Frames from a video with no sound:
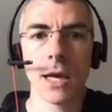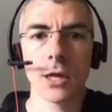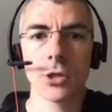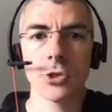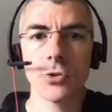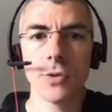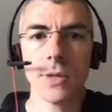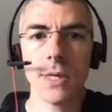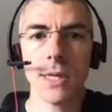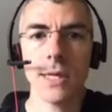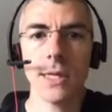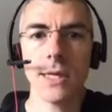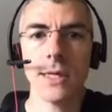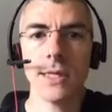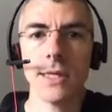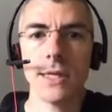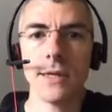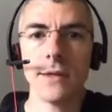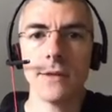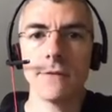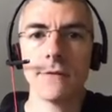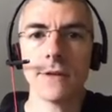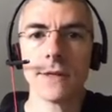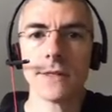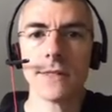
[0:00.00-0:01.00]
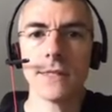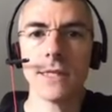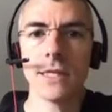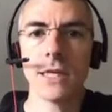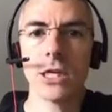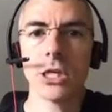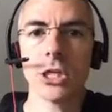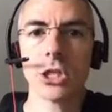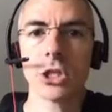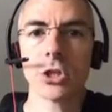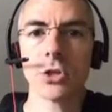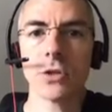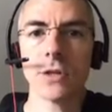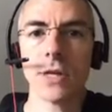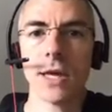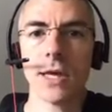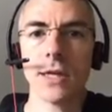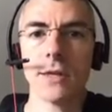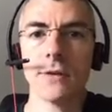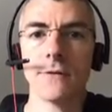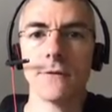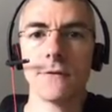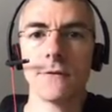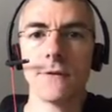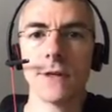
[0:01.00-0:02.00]
Actually, the investigation
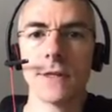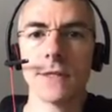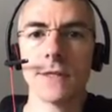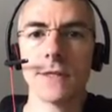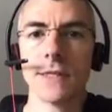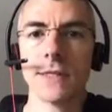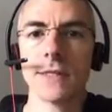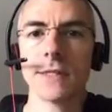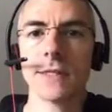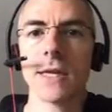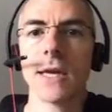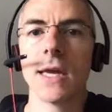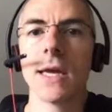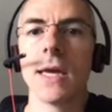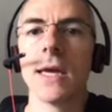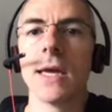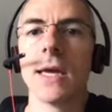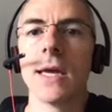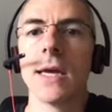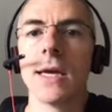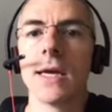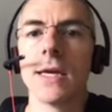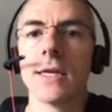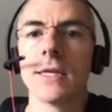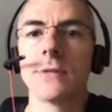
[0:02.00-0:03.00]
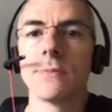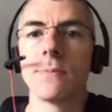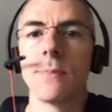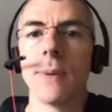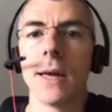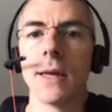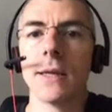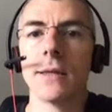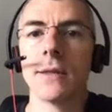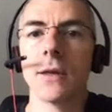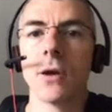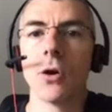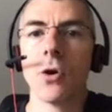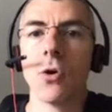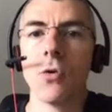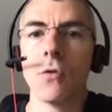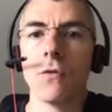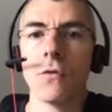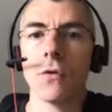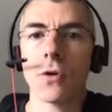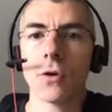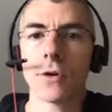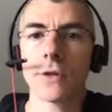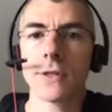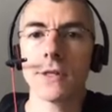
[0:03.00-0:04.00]
and fixes spanned
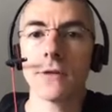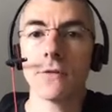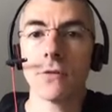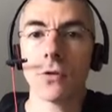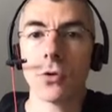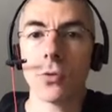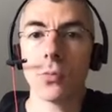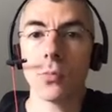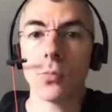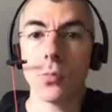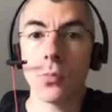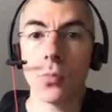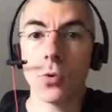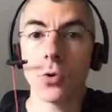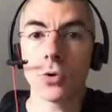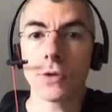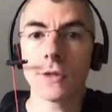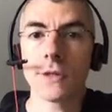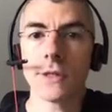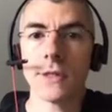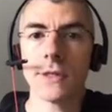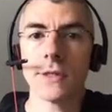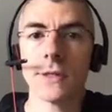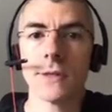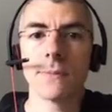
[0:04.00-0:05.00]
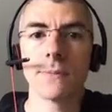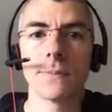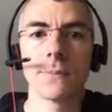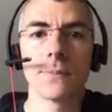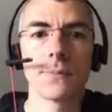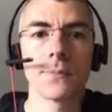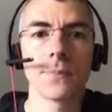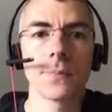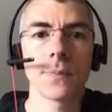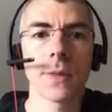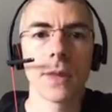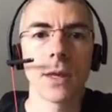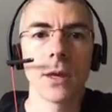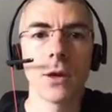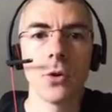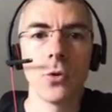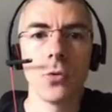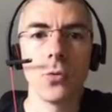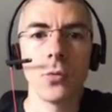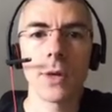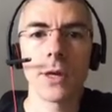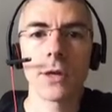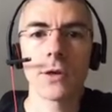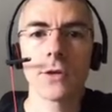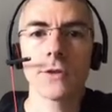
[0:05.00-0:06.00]
over several months.
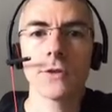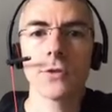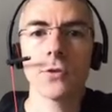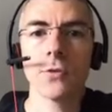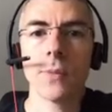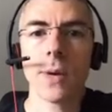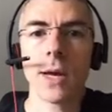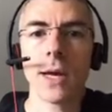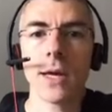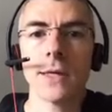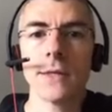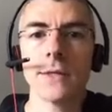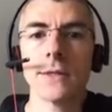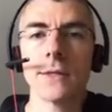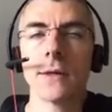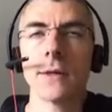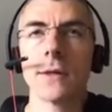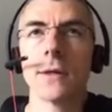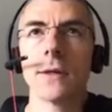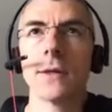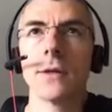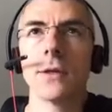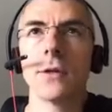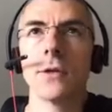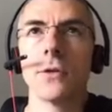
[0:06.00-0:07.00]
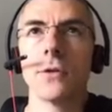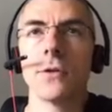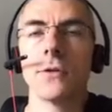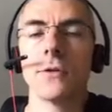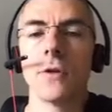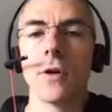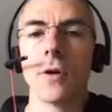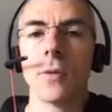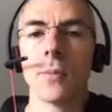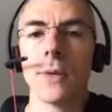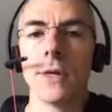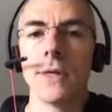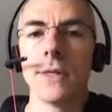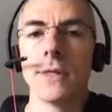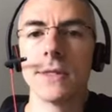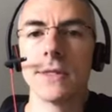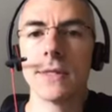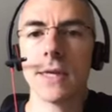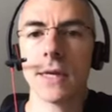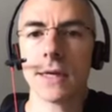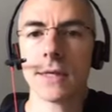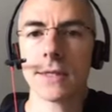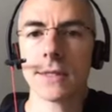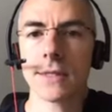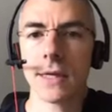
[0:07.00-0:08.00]
We customized the term
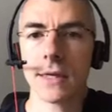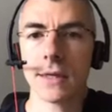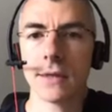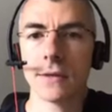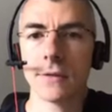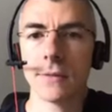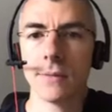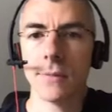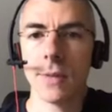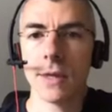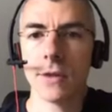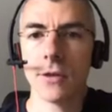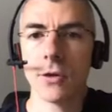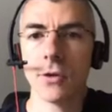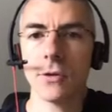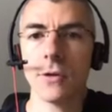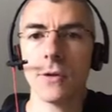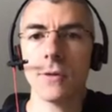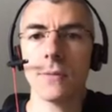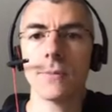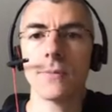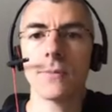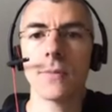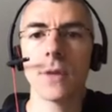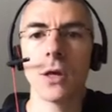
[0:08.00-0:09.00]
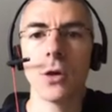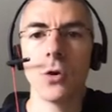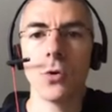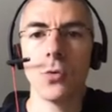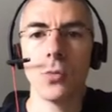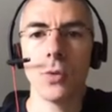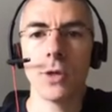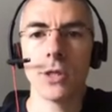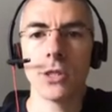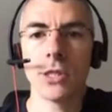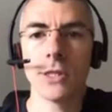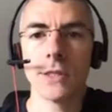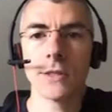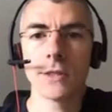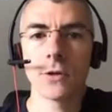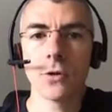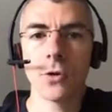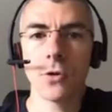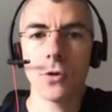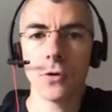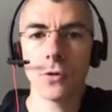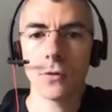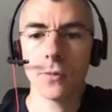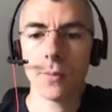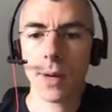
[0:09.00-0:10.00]
intersect method, which is
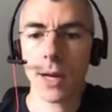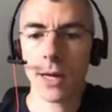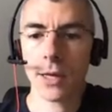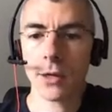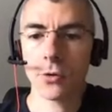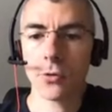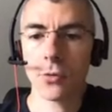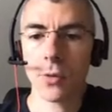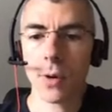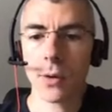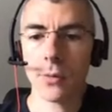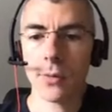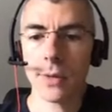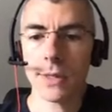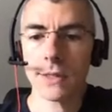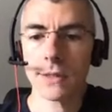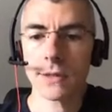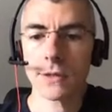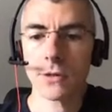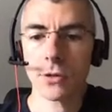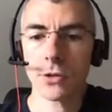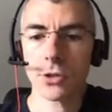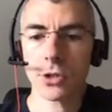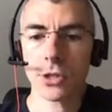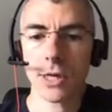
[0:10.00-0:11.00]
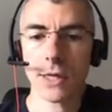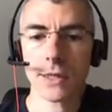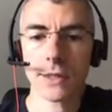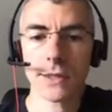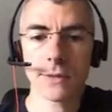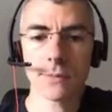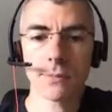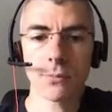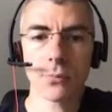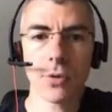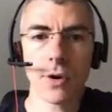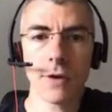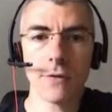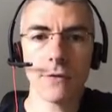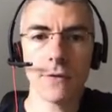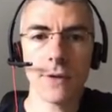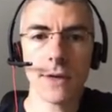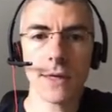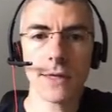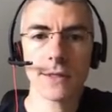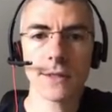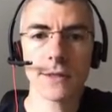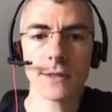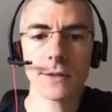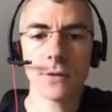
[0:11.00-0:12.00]
called by queries such as
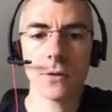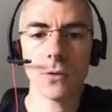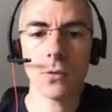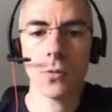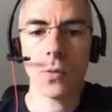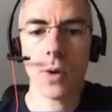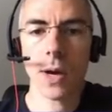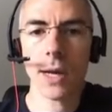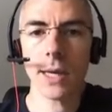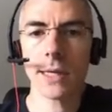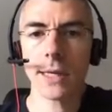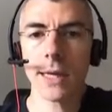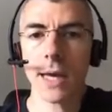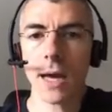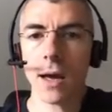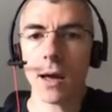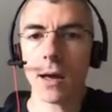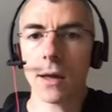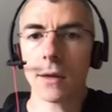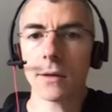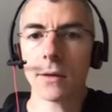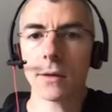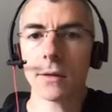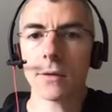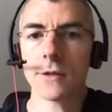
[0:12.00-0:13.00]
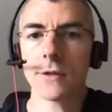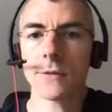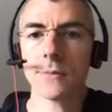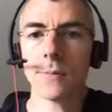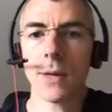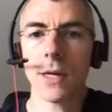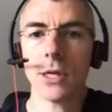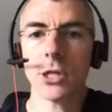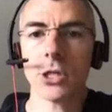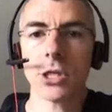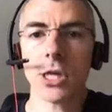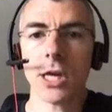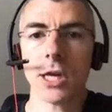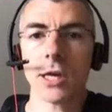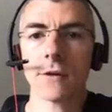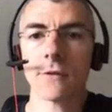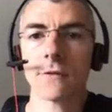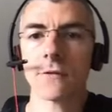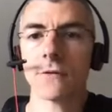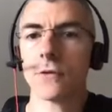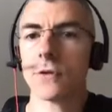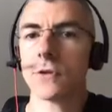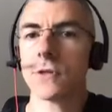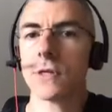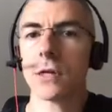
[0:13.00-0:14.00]
prefix, wildcard, spellcheck,
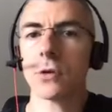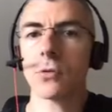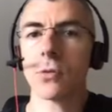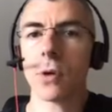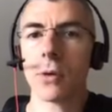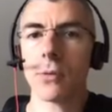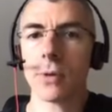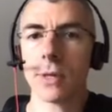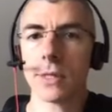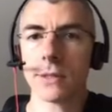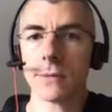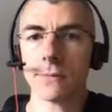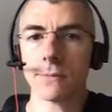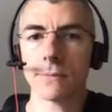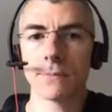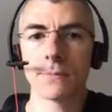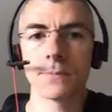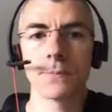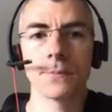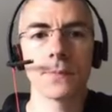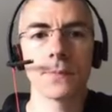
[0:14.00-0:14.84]
fuzzy queries.